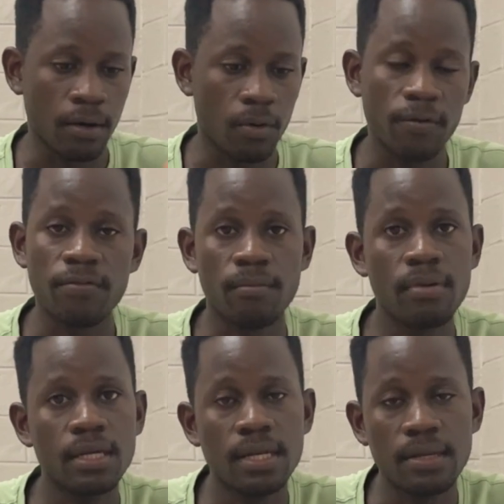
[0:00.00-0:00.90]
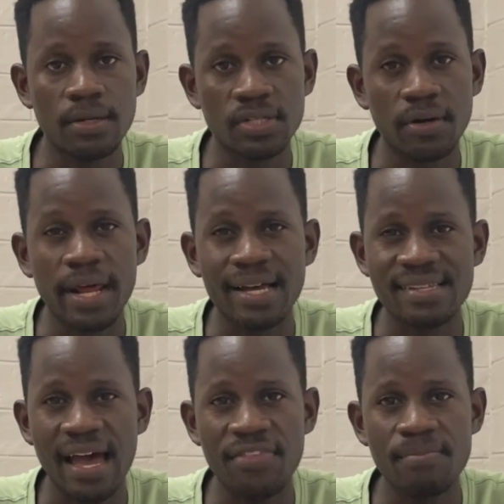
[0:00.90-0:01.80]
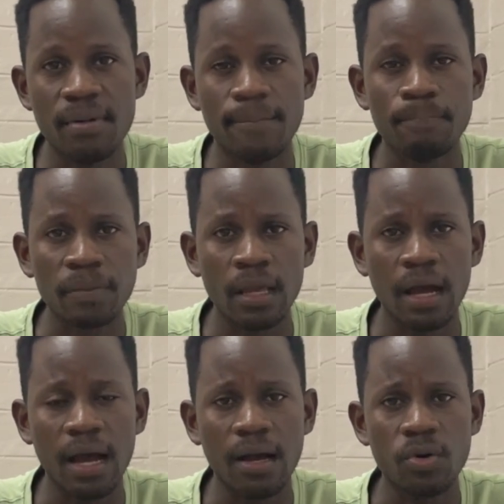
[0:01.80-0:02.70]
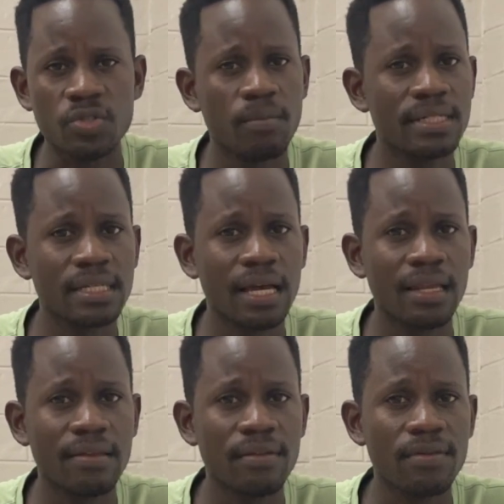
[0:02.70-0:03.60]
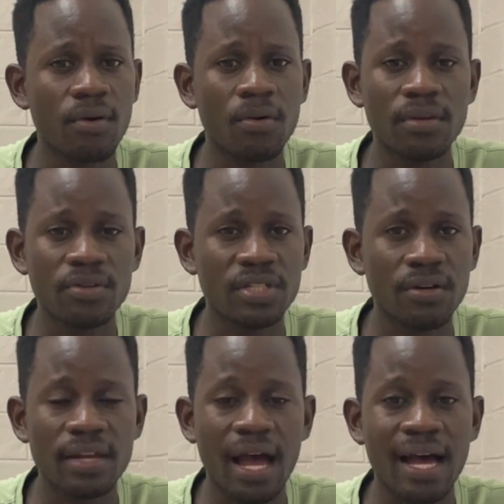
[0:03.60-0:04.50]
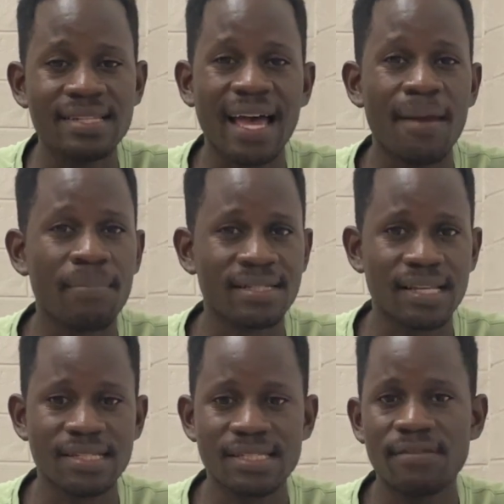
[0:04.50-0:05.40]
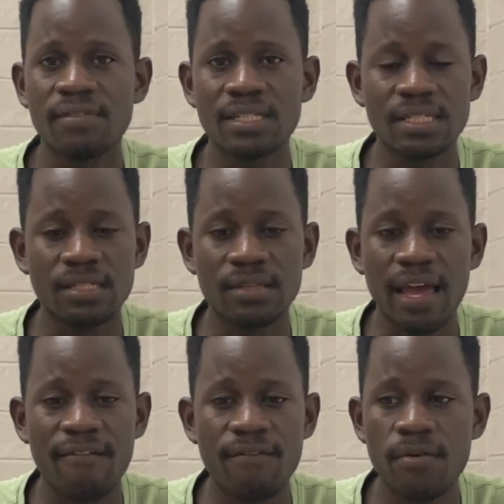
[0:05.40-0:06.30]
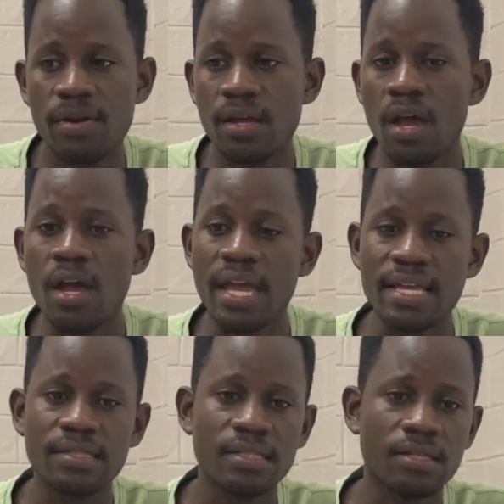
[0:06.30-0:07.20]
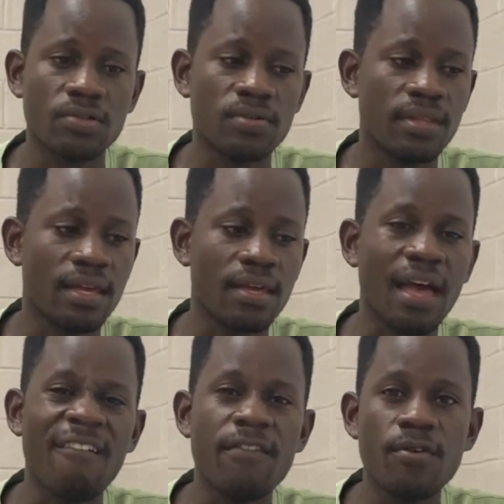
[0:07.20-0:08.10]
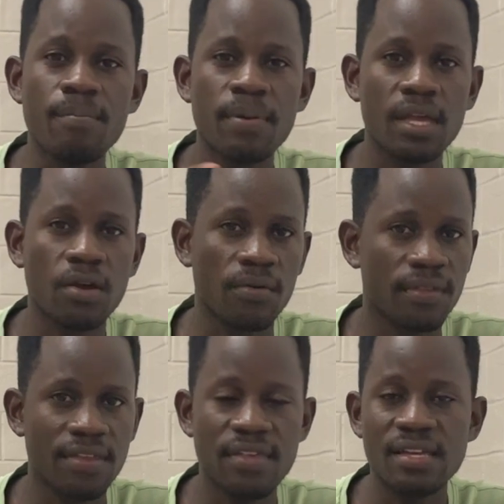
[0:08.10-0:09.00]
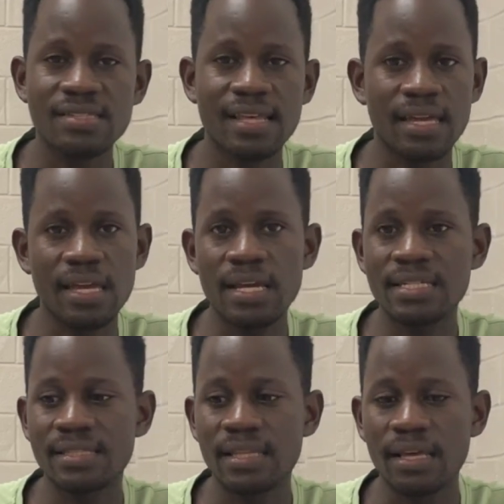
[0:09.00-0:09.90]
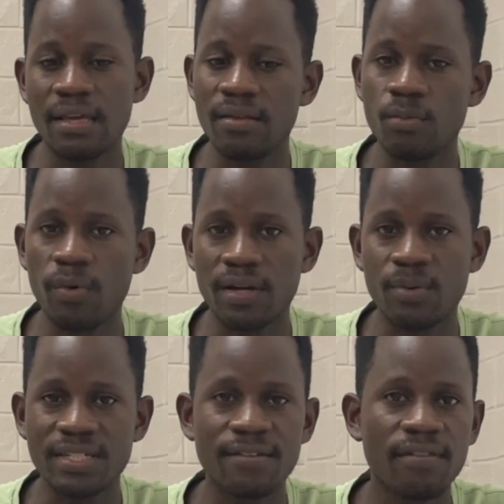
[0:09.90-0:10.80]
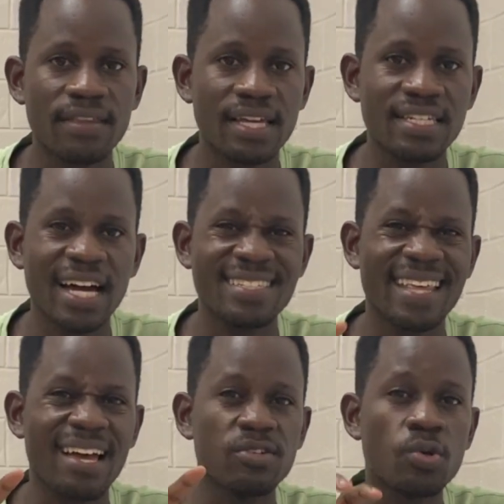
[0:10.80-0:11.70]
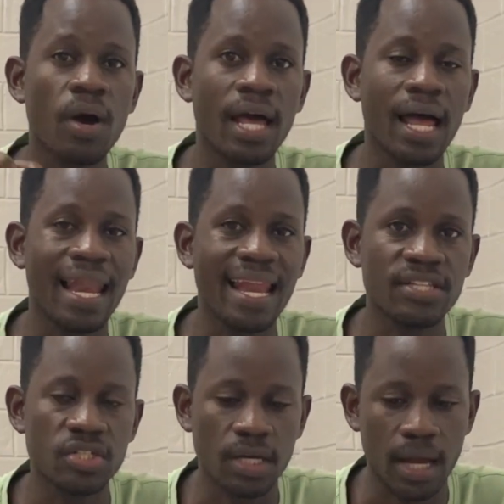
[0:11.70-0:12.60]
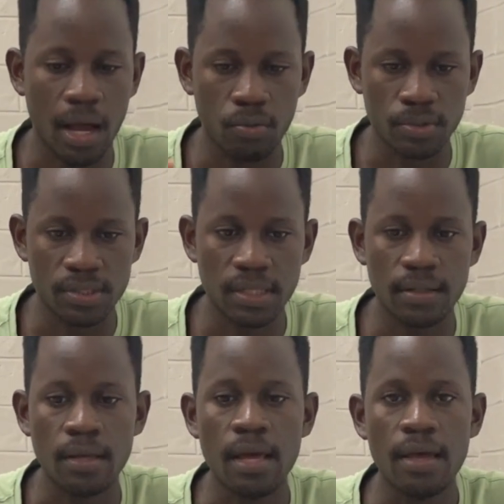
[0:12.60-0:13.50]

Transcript: God forbid, the child has asthma. Automatically, all the child has hypersensitivity. They are very easy. They are very picky on the things they eat. Whatever they touch, they are too allergic, I would say.